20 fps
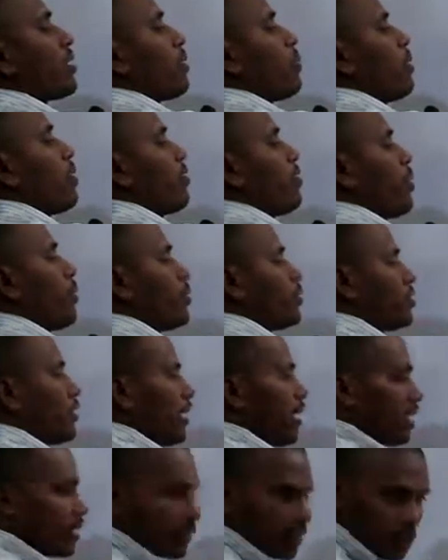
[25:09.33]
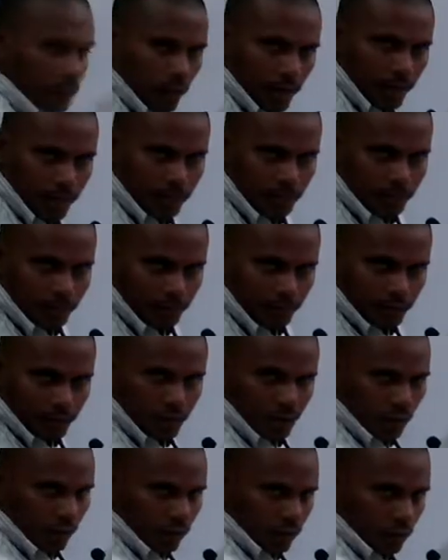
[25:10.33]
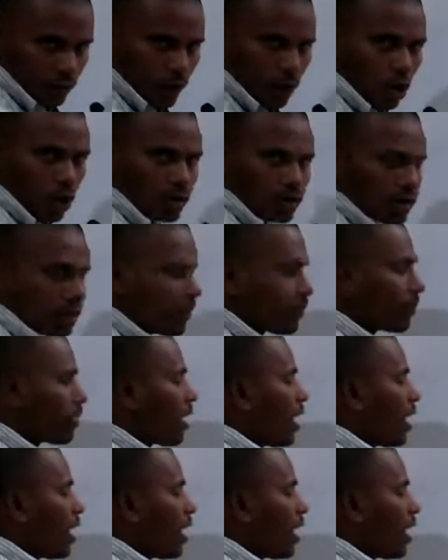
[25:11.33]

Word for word: sum of opposite angles is 180 that was one logic